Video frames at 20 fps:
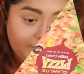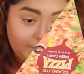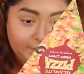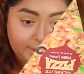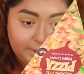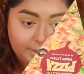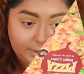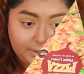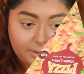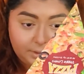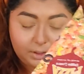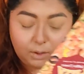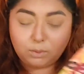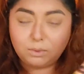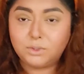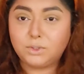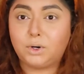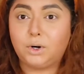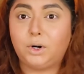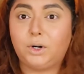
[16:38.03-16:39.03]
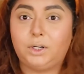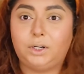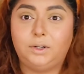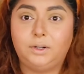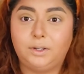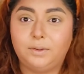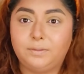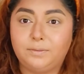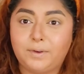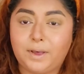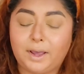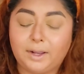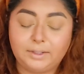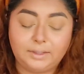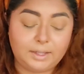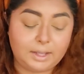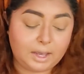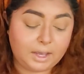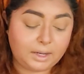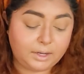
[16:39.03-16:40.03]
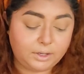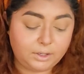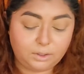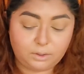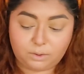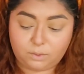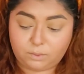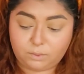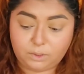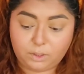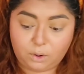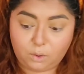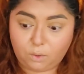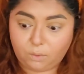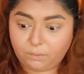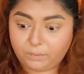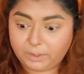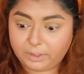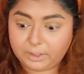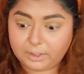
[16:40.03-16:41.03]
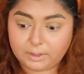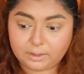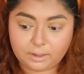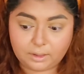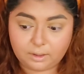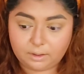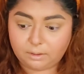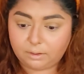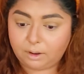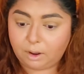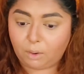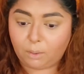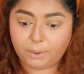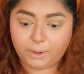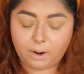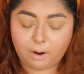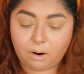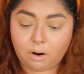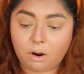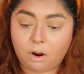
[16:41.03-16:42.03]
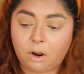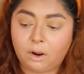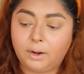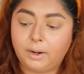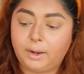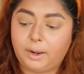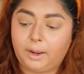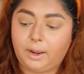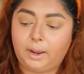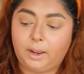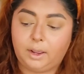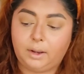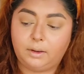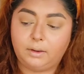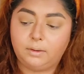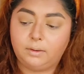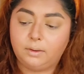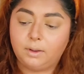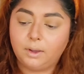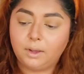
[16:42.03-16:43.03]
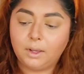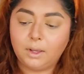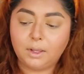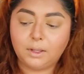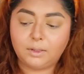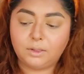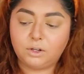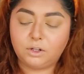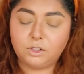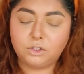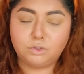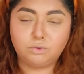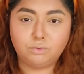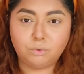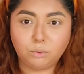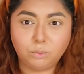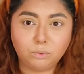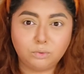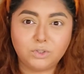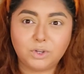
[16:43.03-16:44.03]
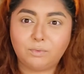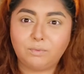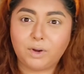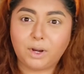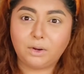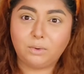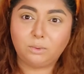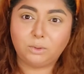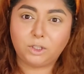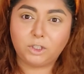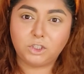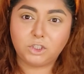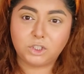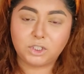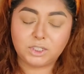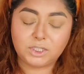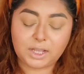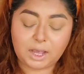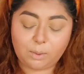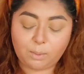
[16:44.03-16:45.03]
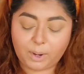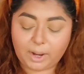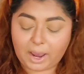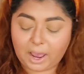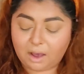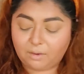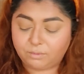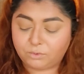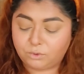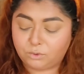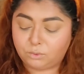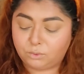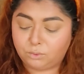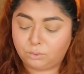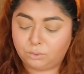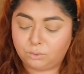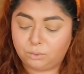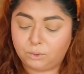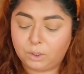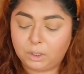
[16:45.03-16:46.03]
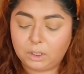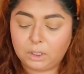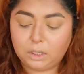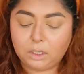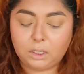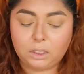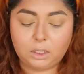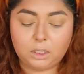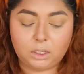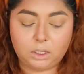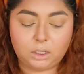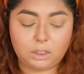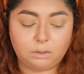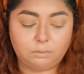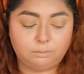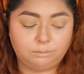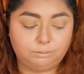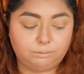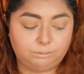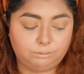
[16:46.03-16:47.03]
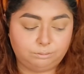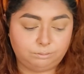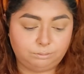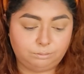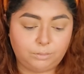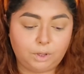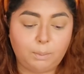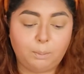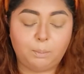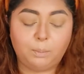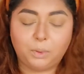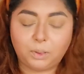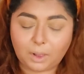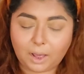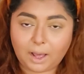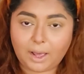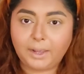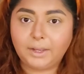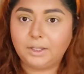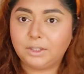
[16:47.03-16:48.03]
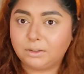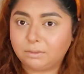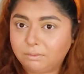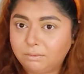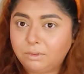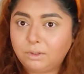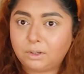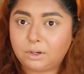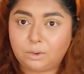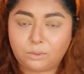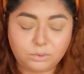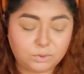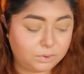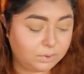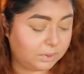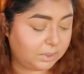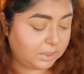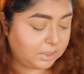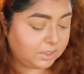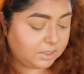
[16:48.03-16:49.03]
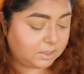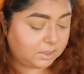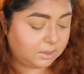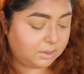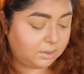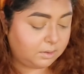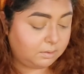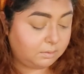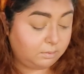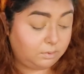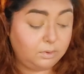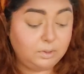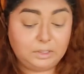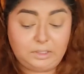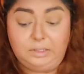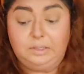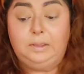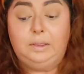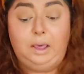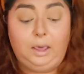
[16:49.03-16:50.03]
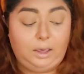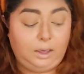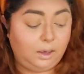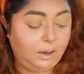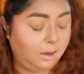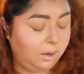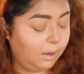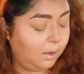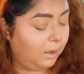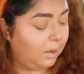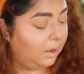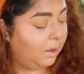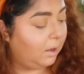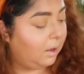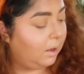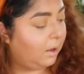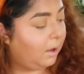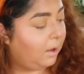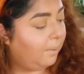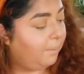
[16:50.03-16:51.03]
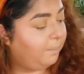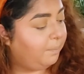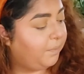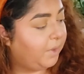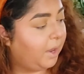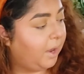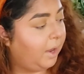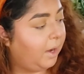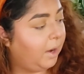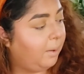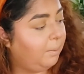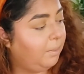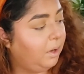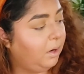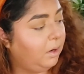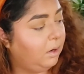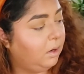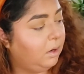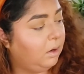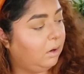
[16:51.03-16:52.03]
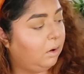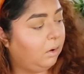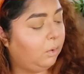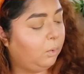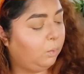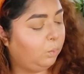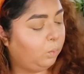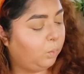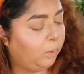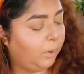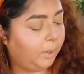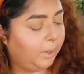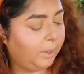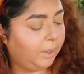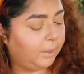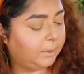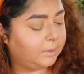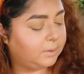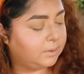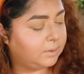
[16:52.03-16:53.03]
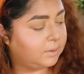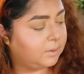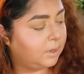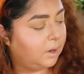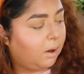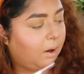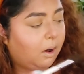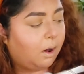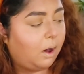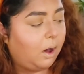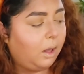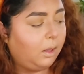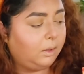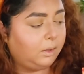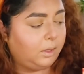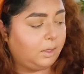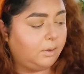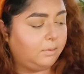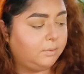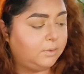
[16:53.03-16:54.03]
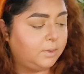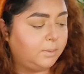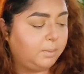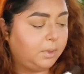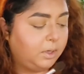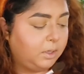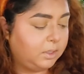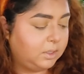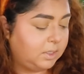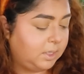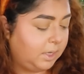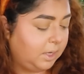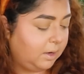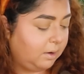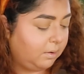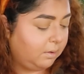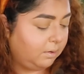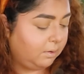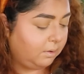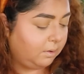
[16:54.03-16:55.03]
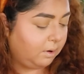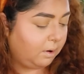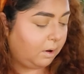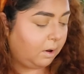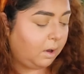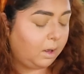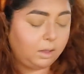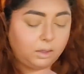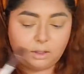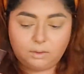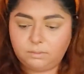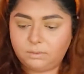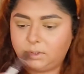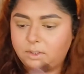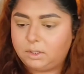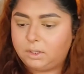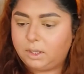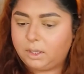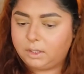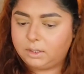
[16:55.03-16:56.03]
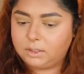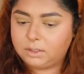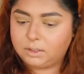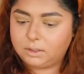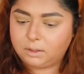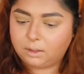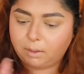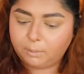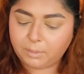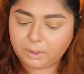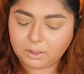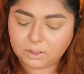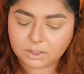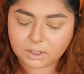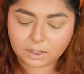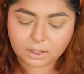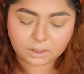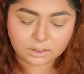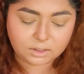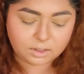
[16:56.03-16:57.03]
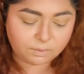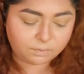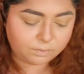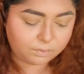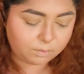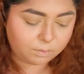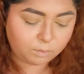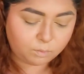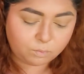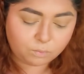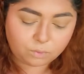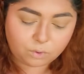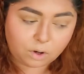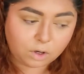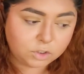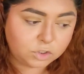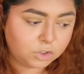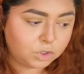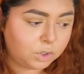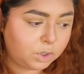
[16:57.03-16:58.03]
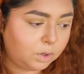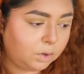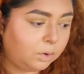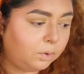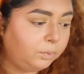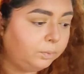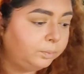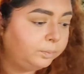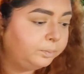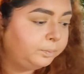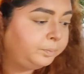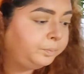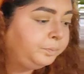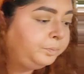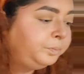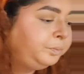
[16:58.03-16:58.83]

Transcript: And those are the fact that, you know, the COVID going on, and there's rules and regulations that we have to um, apply, you know, to this, uh, to this thing. Um, and I'm going to go with olives. I'm going to take olives, yes. Let me take a different brush though.